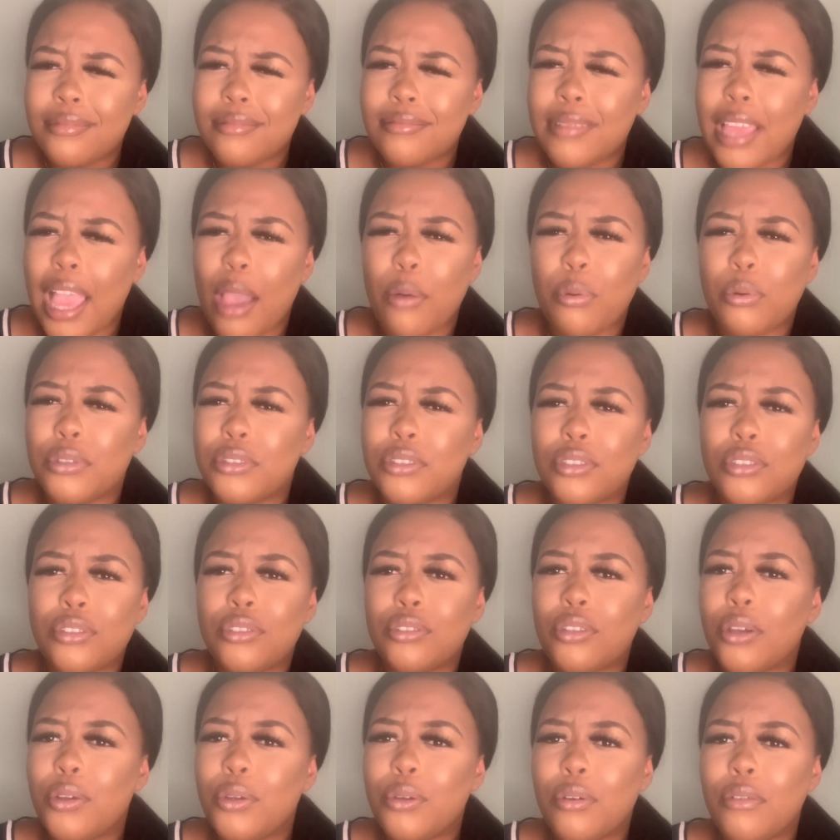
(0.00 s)
I was
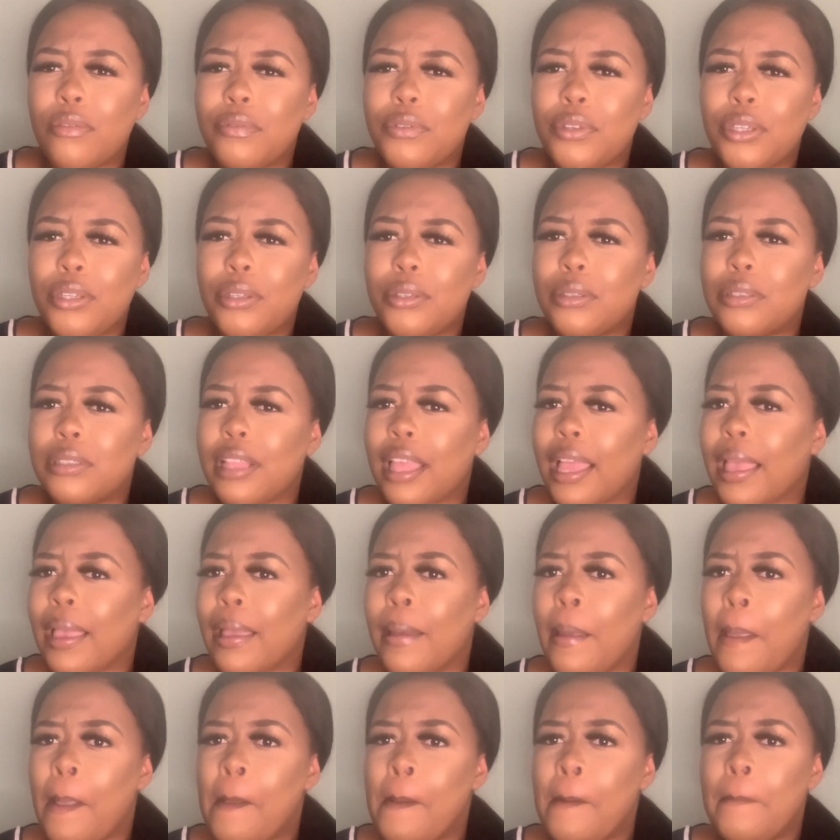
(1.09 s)
so confused. Like,
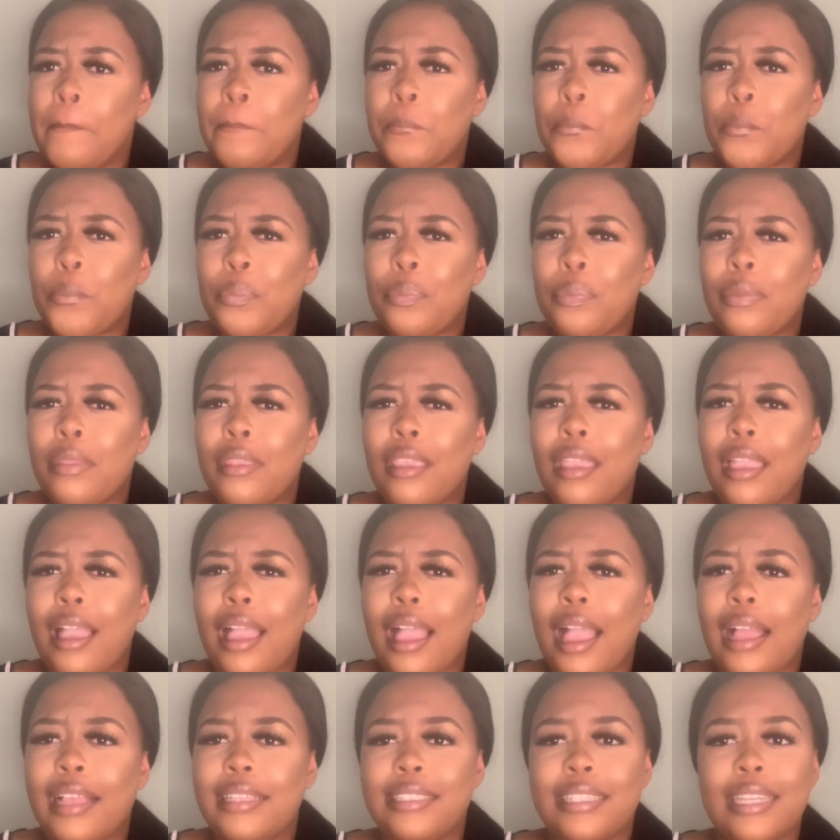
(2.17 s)

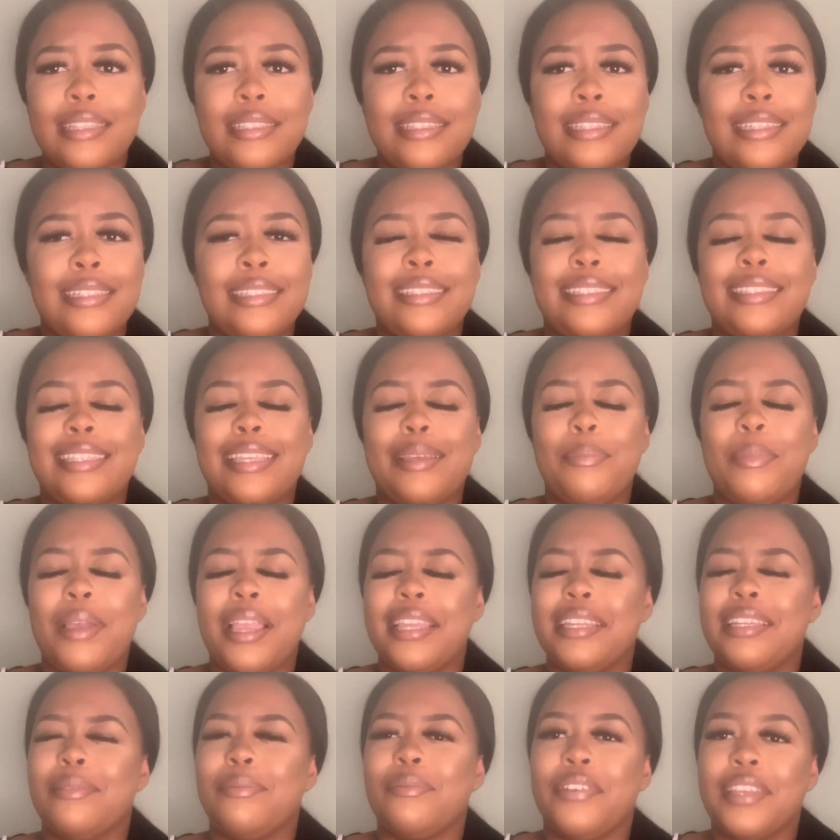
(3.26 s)
I said this in my
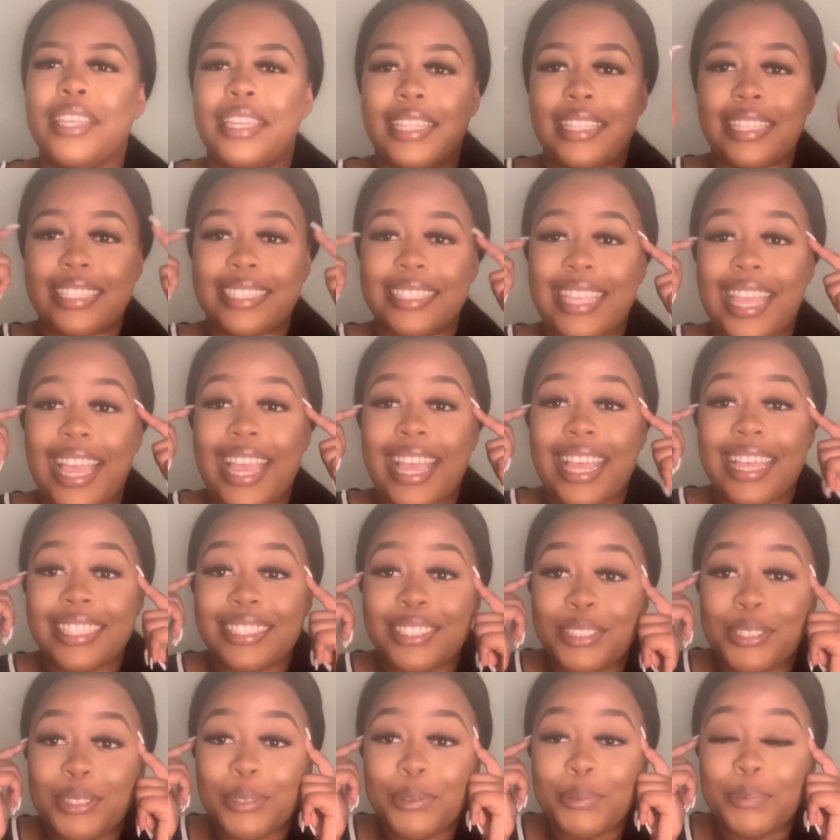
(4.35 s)
head, I'm thinking this
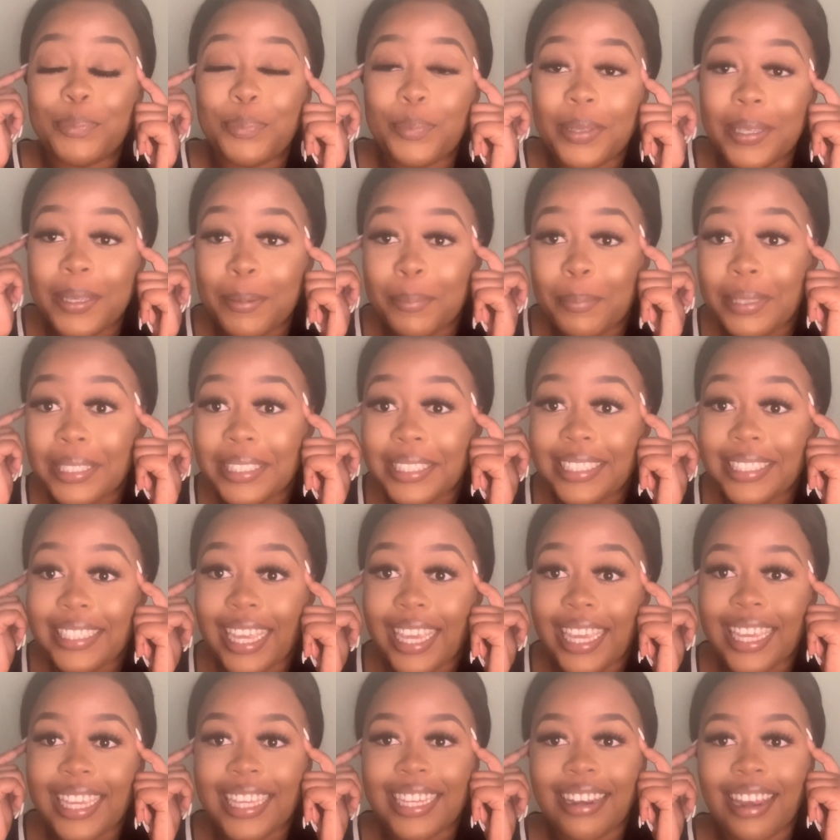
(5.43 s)
has to be a
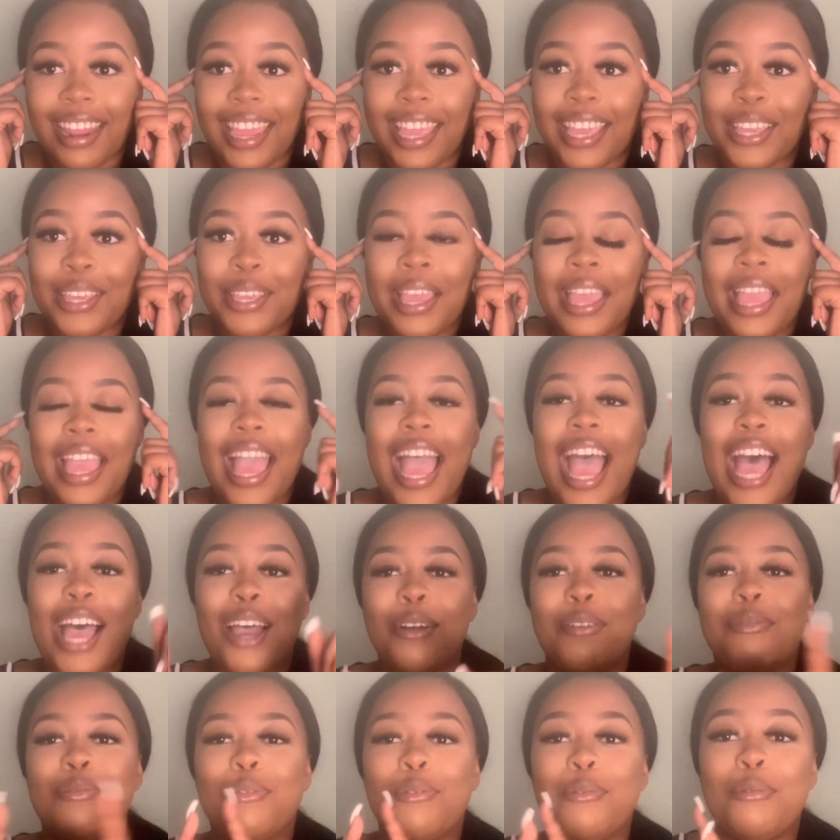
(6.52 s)
mistake. Like, out
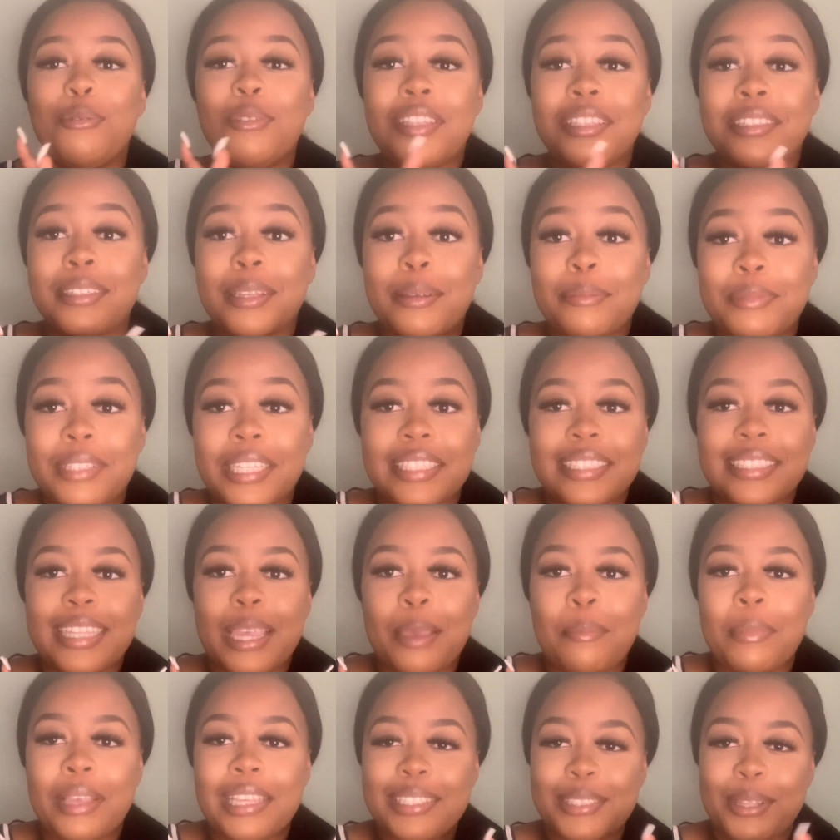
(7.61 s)
of all the subjects they
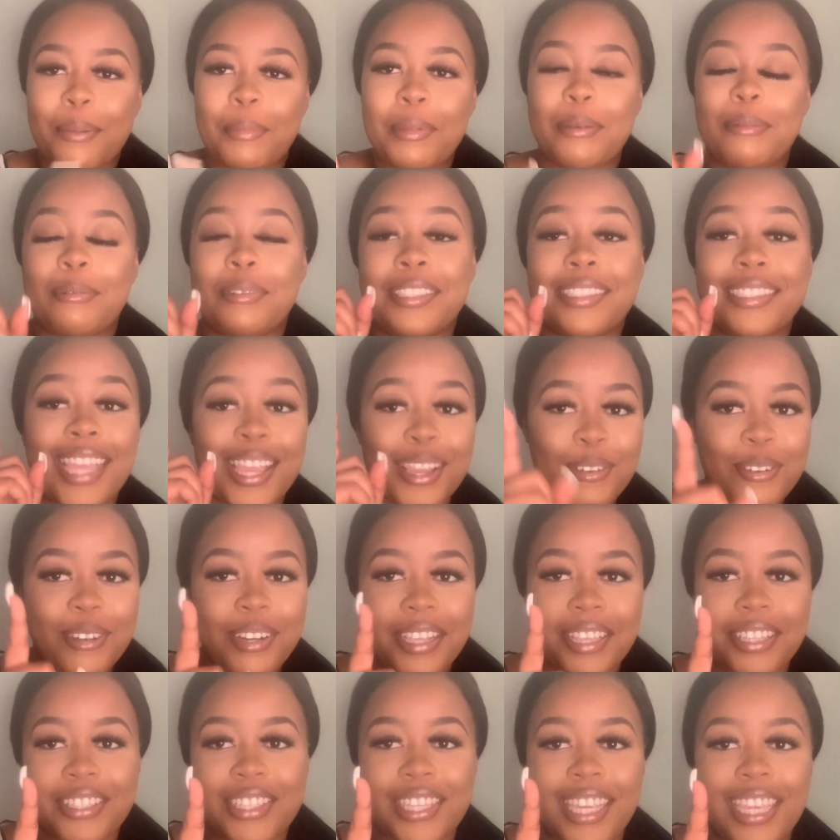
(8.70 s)
messed up, it was
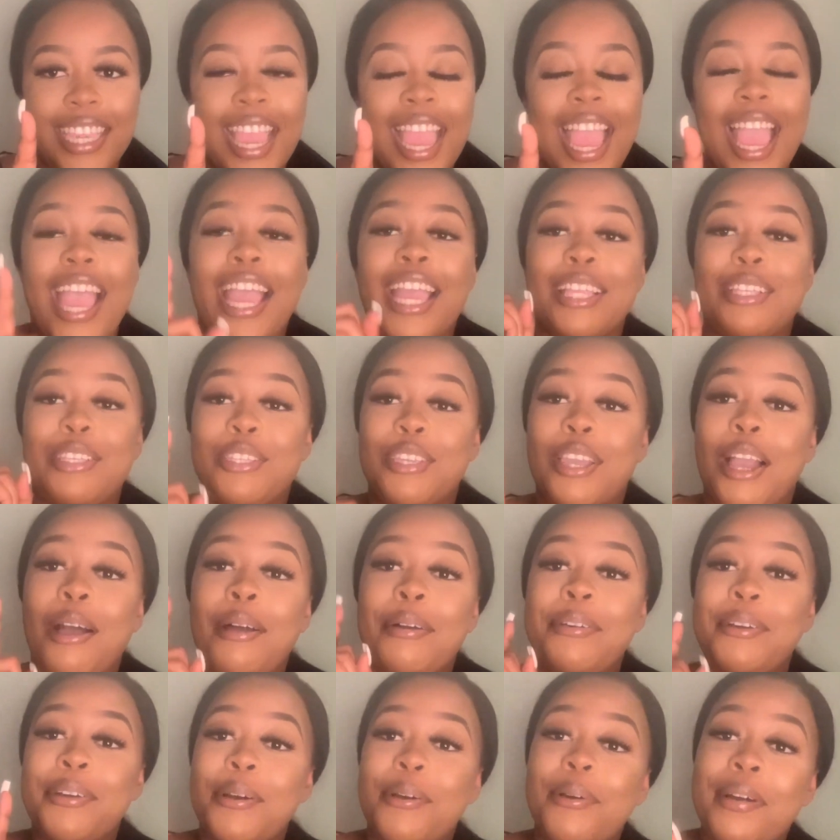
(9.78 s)
psychology. And y'all
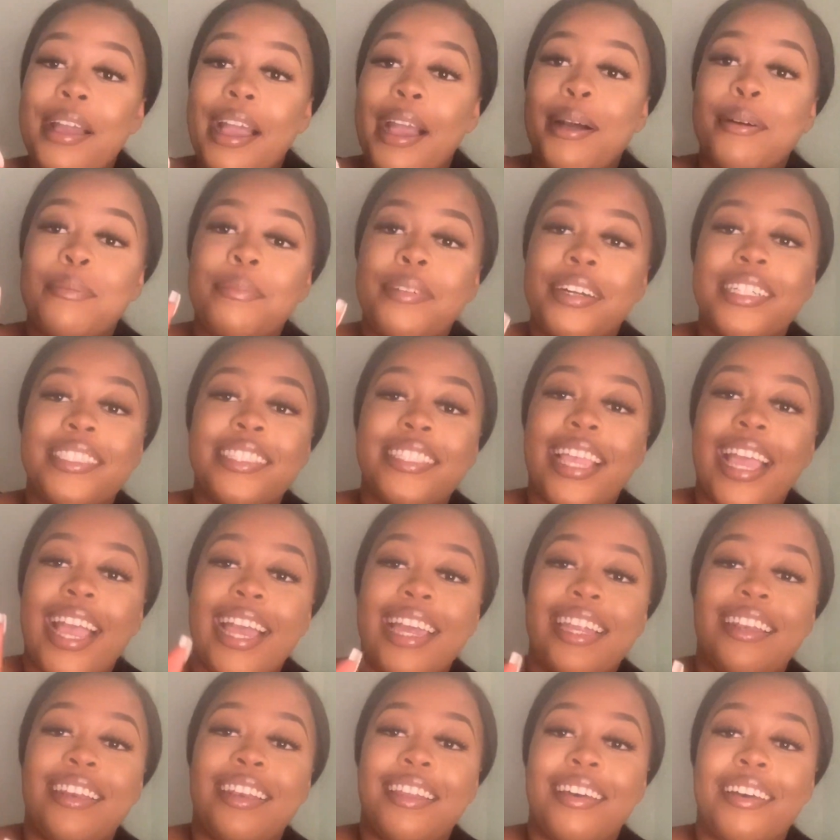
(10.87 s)
know how much
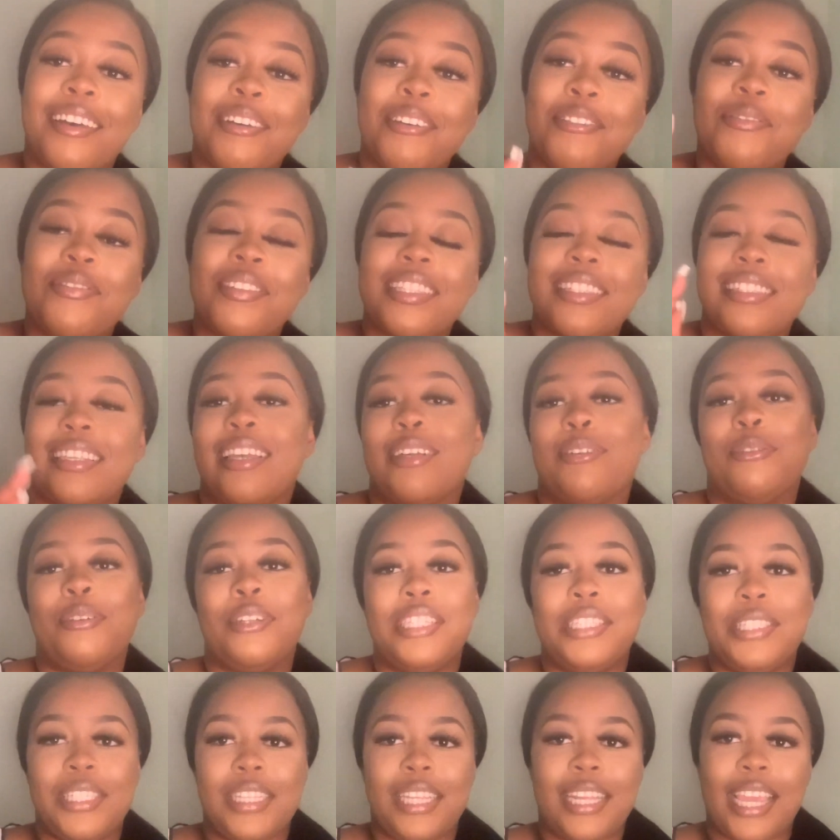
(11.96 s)
I love
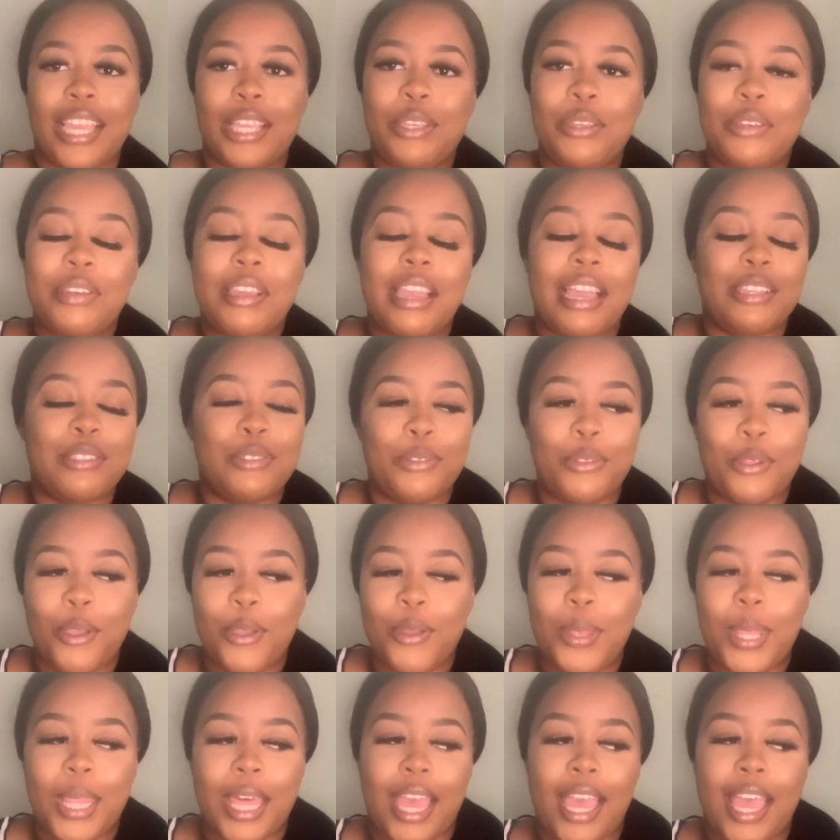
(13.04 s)
psychology. Like, you guys
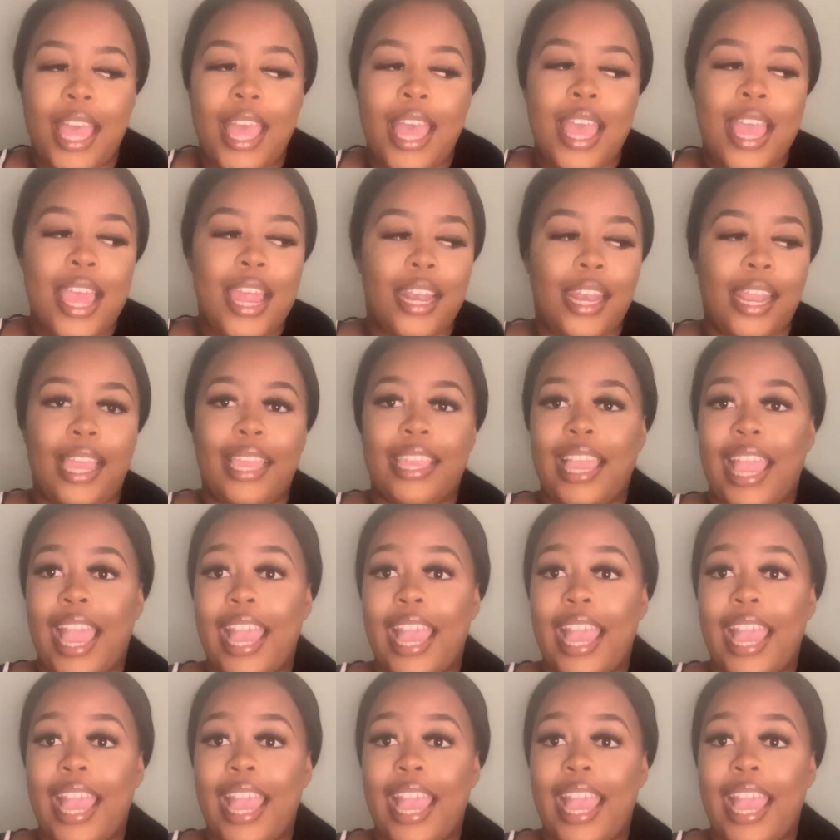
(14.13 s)
know that. Like,